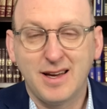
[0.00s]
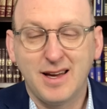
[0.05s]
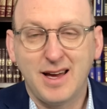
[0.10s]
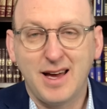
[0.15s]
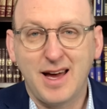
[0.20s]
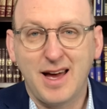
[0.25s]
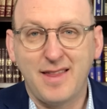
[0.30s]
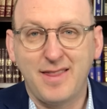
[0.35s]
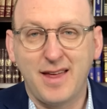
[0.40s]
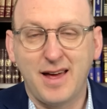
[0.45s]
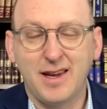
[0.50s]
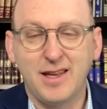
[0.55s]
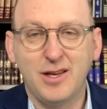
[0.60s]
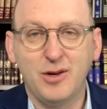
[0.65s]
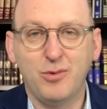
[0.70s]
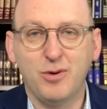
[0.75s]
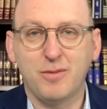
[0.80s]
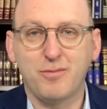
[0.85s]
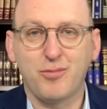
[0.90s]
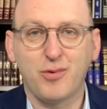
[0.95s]
and that he
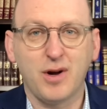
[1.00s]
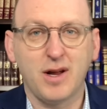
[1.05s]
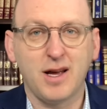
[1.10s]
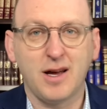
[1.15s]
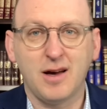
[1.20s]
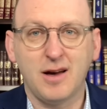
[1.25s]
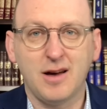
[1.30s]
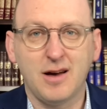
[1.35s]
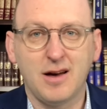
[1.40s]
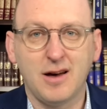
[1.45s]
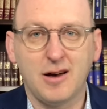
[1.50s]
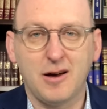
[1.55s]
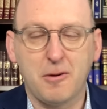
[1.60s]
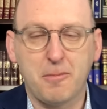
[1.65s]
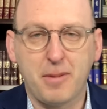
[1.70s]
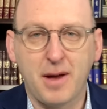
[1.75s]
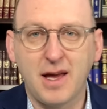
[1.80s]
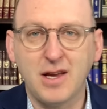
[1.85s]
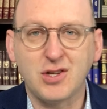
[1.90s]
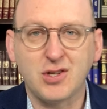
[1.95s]
would bring a, a
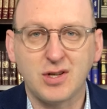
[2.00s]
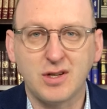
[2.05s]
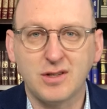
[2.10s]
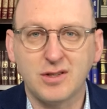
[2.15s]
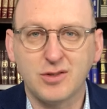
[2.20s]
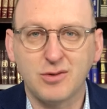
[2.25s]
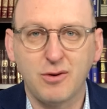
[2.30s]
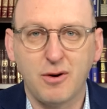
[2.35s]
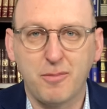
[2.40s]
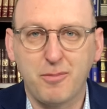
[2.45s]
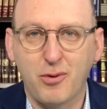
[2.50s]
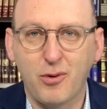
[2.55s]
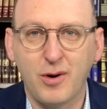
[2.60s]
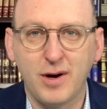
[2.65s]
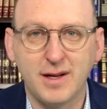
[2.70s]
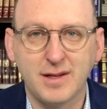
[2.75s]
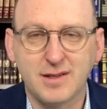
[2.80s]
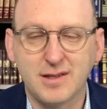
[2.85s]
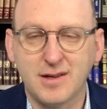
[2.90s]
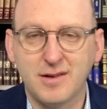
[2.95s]
patient to a
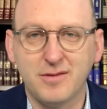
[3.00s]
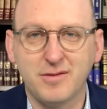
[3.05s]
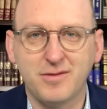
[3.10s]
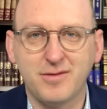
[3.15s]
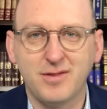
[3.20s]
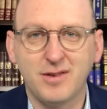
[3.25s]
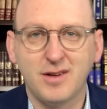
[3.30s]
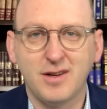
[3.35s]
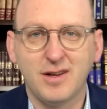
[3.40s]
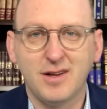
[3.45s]
point of